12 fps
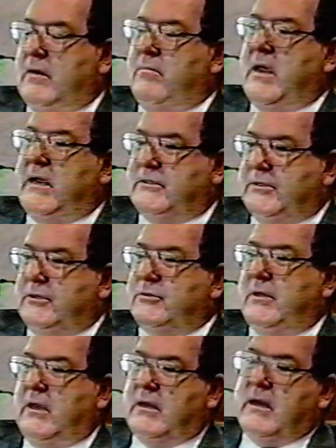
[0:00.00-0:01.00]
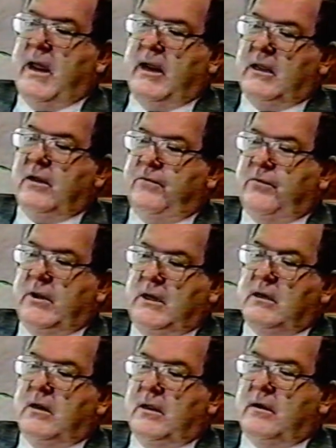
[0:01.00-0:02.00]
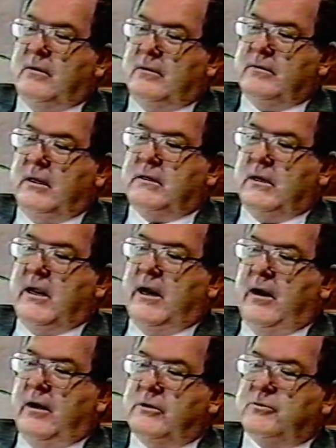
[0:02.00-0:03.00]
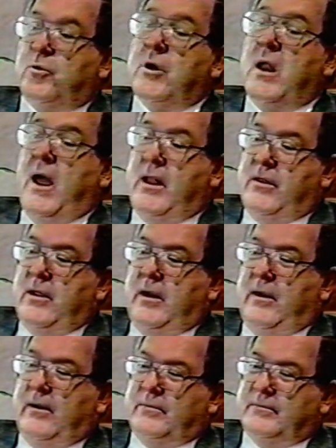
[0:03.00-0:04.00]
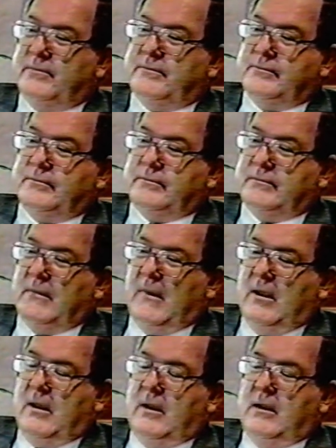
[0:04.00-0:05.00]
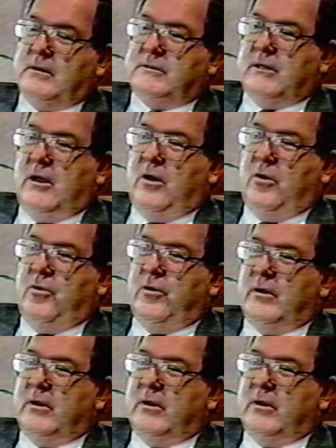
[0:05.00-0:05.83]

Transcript: message, the attacking fleet did, that the carriers were not there. So